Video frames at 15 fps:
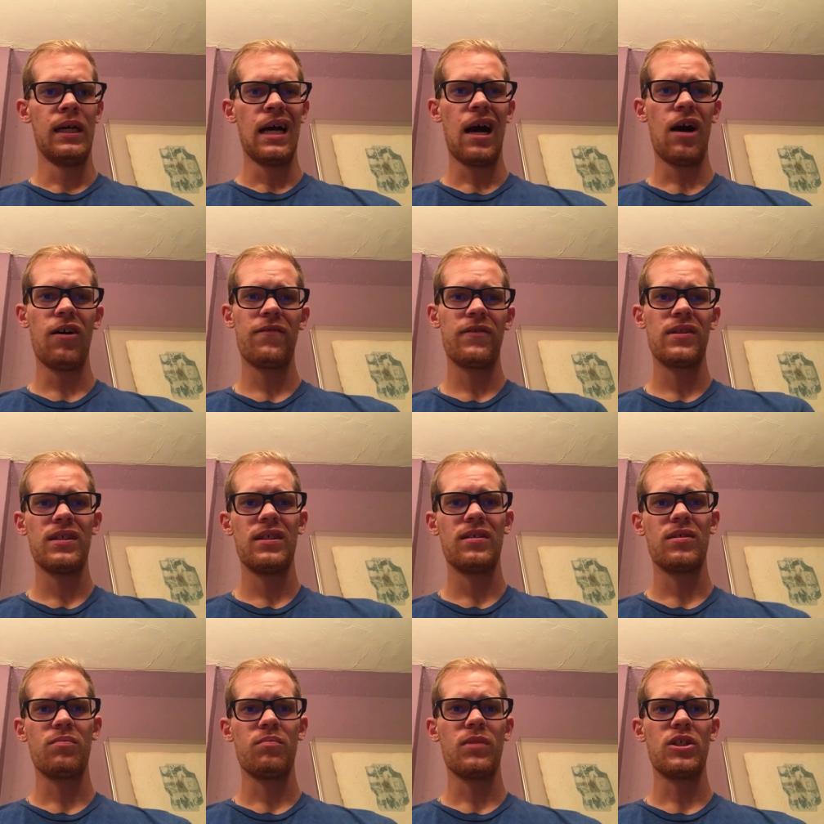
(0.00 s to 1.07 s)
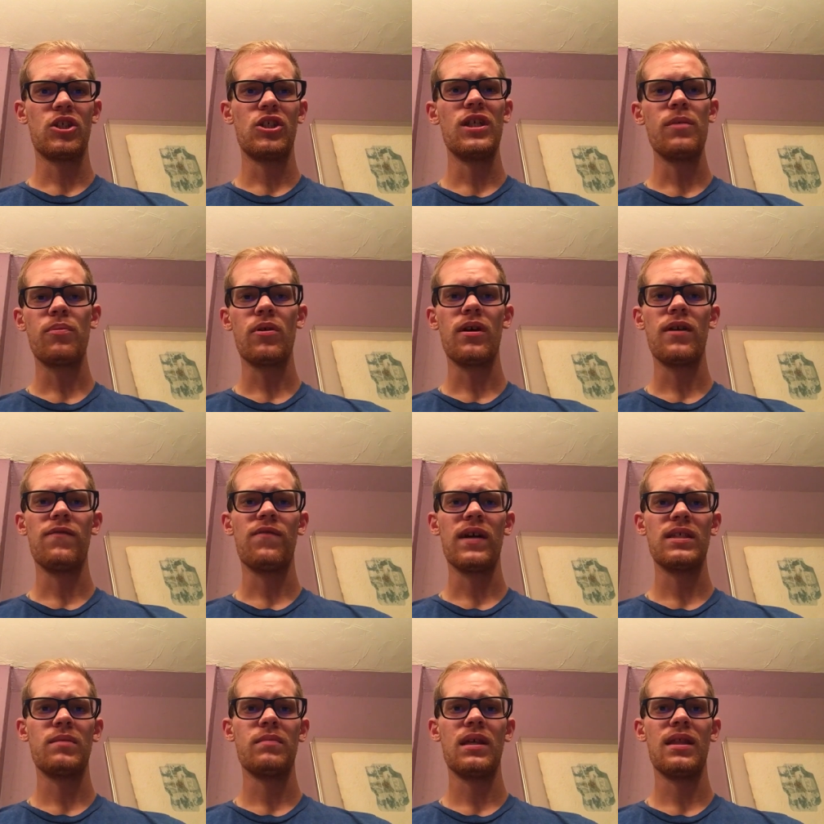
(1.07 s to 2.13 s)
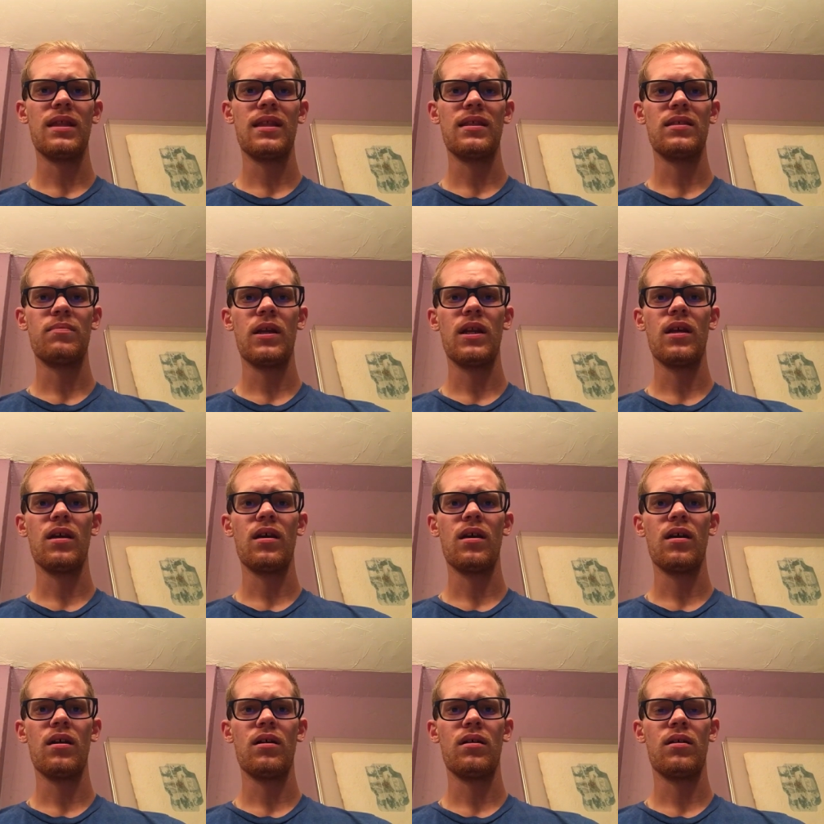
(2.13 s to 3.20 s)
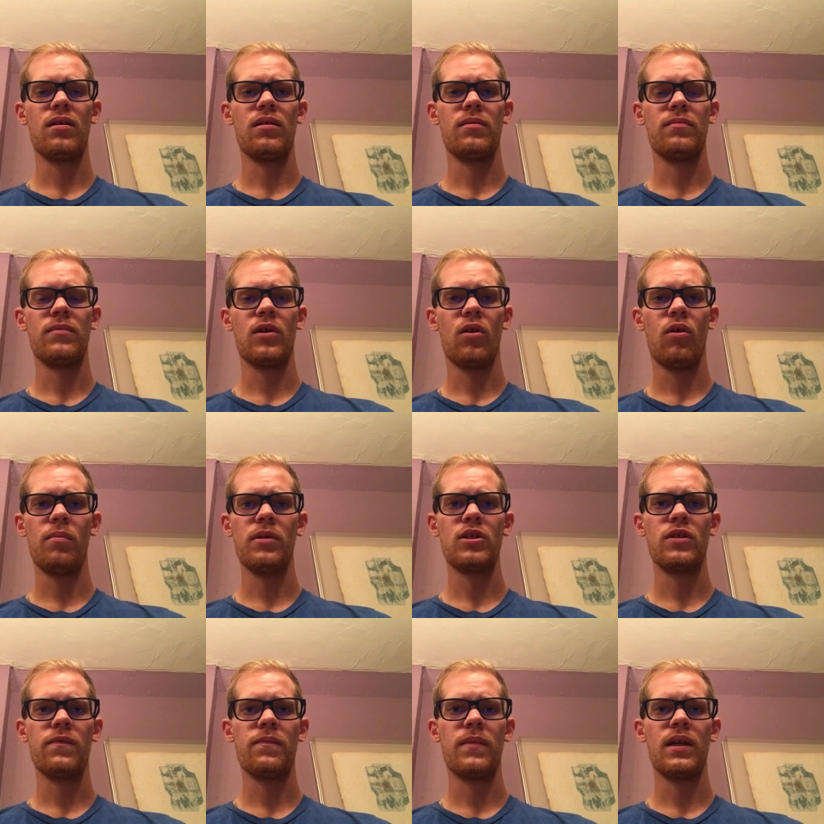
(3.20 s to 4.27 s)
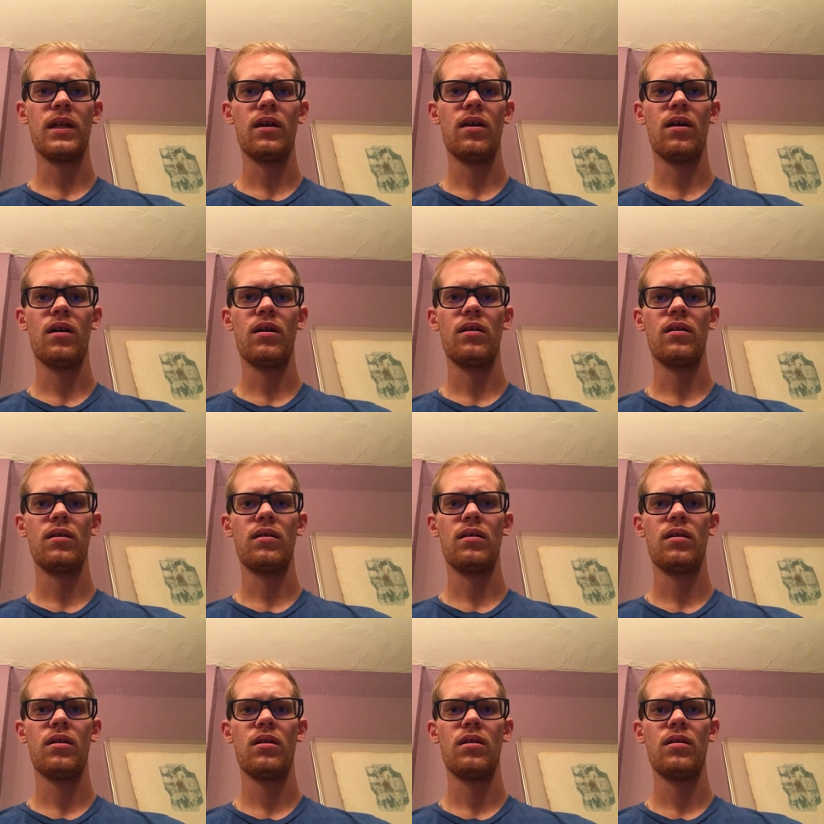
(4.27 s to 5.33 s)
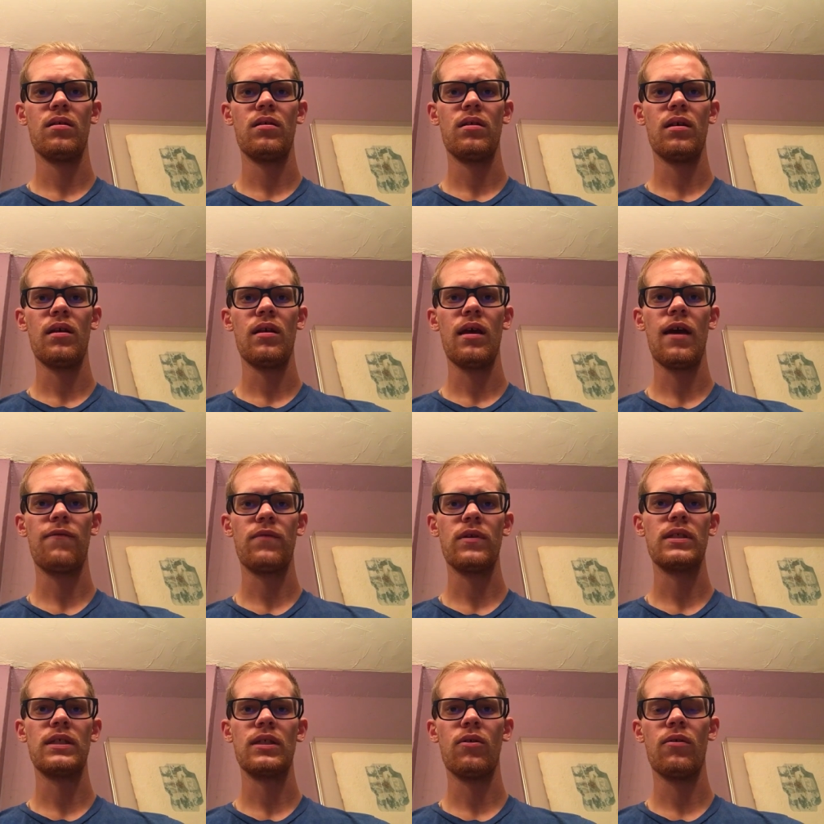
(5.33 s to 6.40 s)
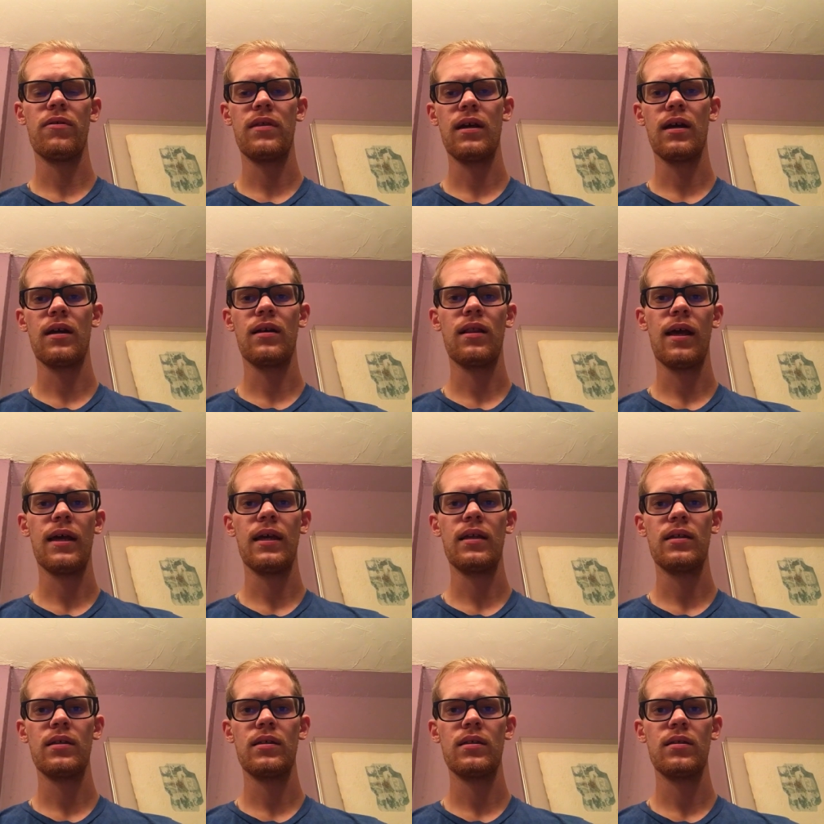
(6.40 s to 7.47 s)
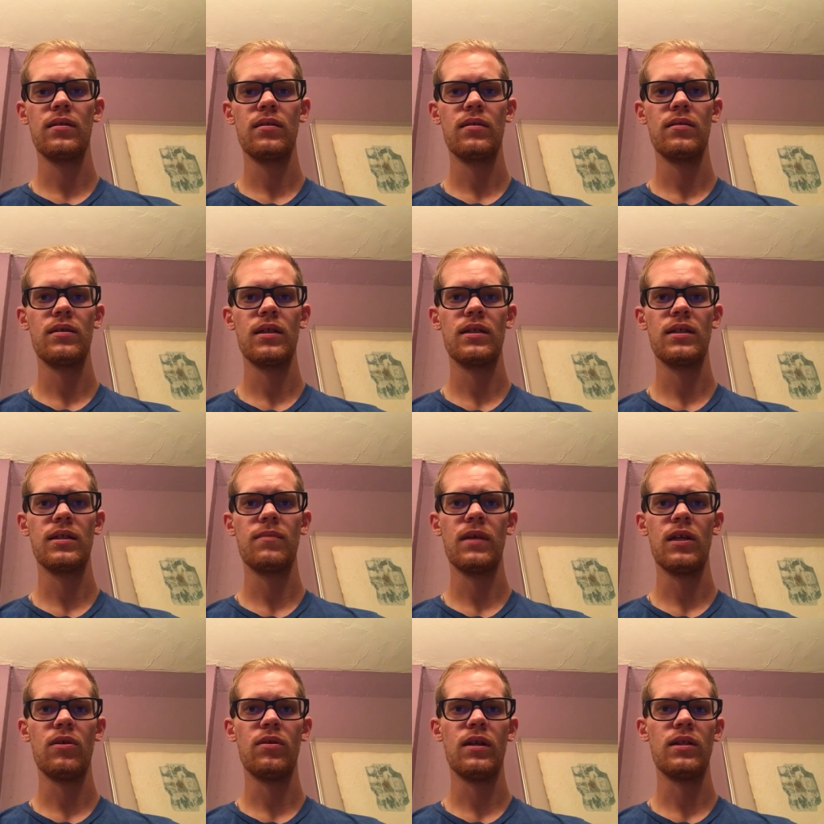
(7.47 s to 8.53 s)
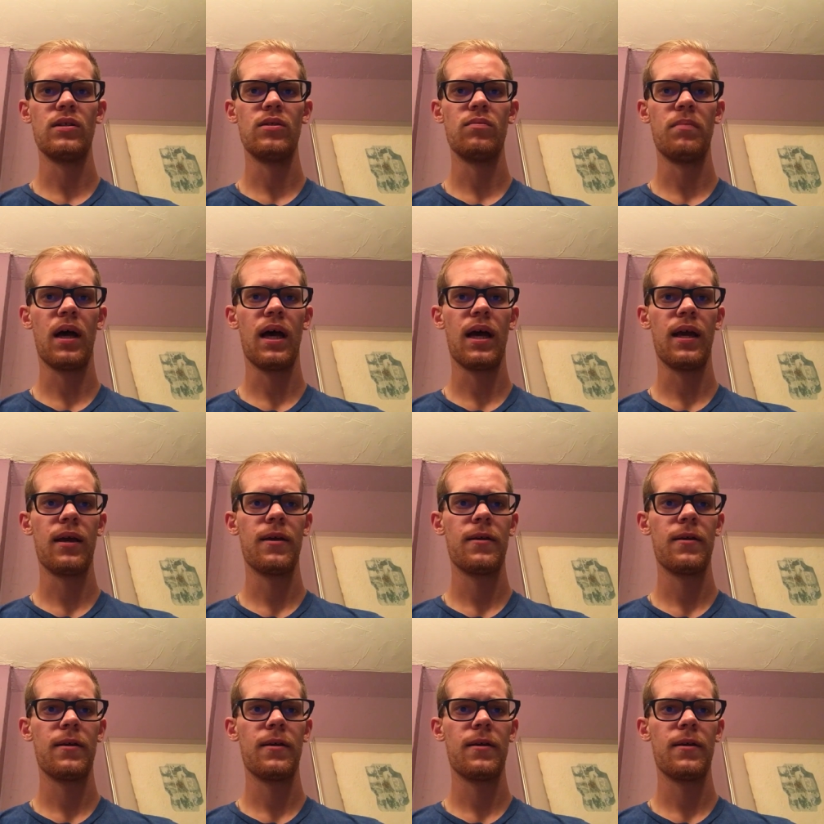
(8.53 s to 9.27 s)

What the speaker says: However, this is a much cheaper investment than spending a whole bunch of money on every single thick client system that you need to buy.